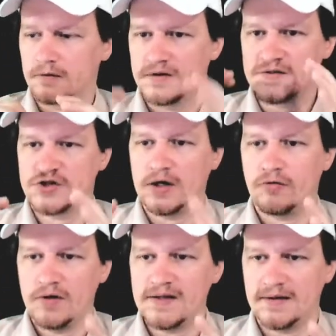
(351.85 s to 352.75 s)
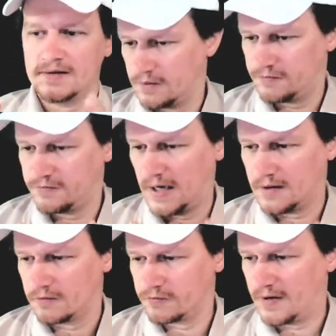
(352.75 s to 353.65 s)
This is generating the
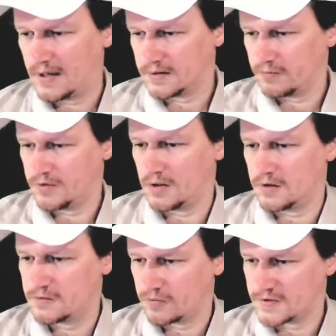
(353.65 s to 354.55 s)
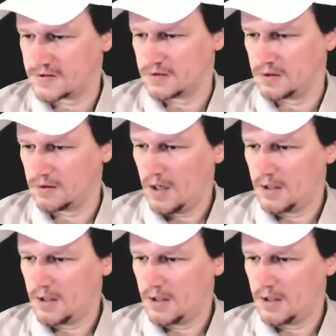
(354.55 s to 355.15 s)
final file that we are interested in.